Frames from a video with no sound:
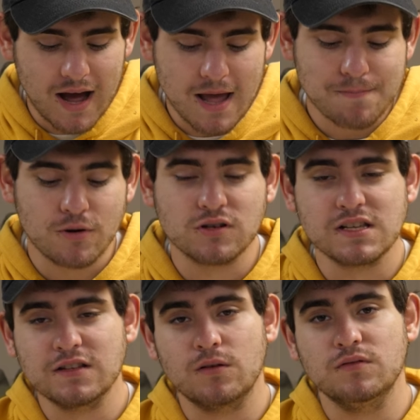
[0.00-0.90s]
I
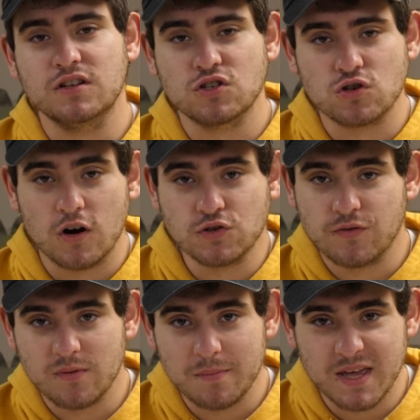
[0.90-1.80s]
personally don't discharge
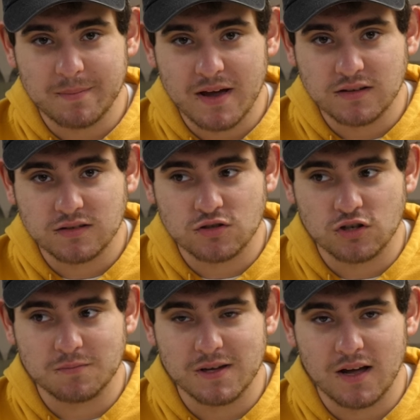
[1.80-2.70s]
from the BMS
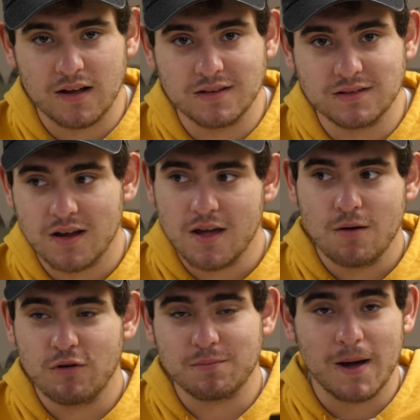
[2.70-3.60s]
just because
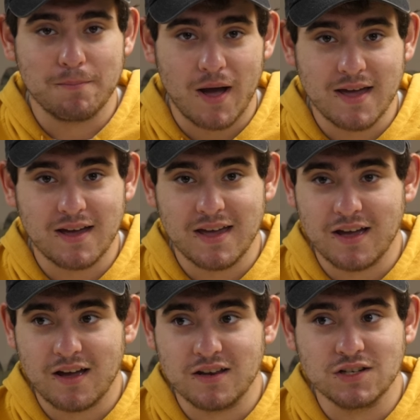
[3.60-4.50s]
with my bike
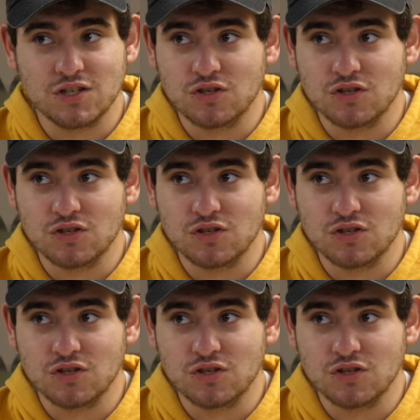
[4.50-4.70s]
it can